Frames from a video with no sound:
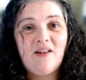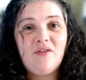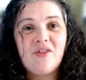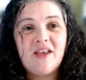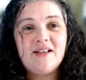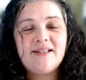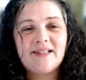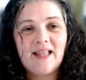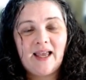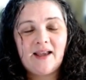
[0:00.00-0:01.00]
in
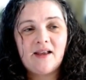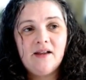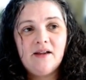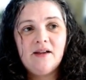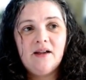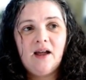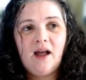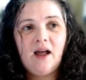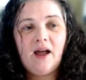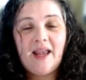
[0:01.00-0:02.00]
things like
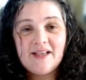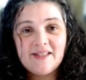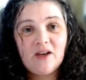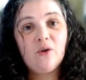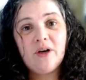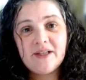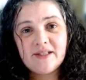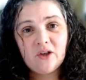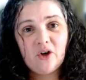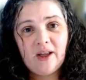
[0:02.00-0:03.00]

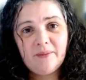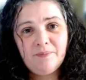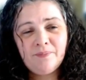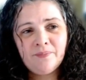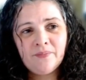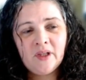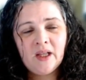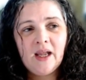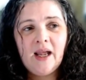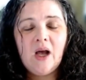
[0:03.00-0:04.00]
asynchronous learning
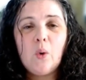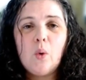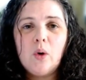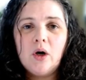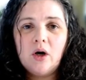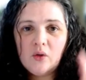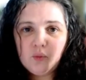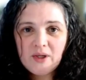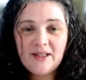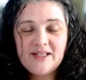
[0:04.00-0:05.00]
or
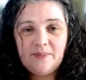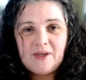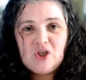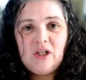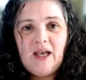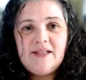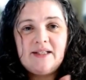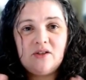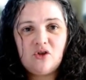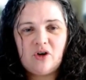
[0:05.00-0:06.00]
really
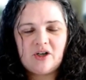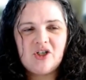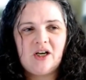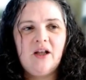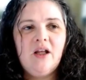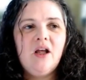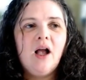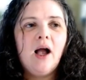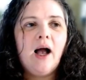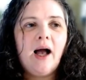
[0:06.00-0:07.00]
specialized instruction.
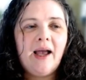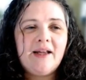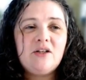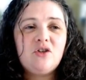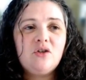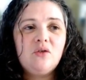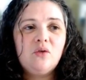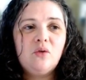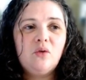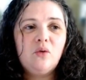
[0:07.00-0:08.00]
I
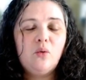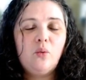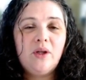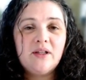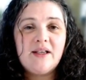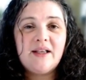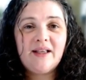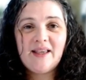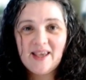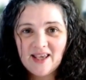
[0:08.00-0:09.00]
will
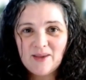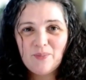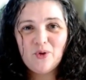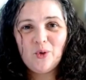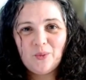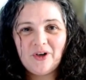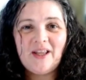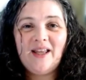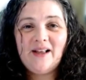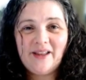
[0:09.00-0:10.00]
keep your
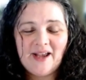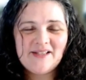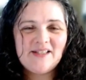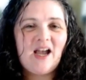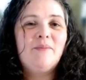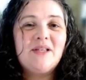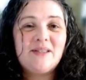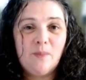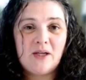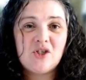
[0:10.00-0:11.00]
work in class time
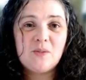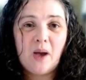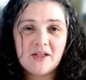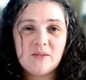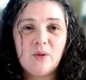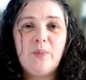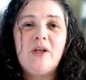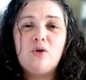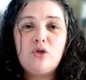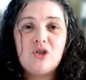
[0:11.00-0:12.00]
as much as possible,
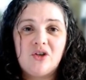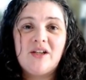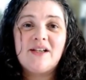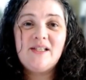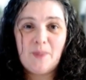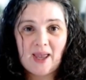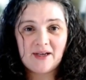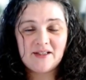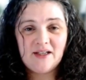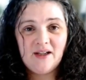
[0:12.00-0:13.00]
but you should
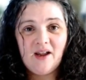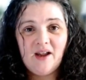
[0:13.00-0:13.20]
expect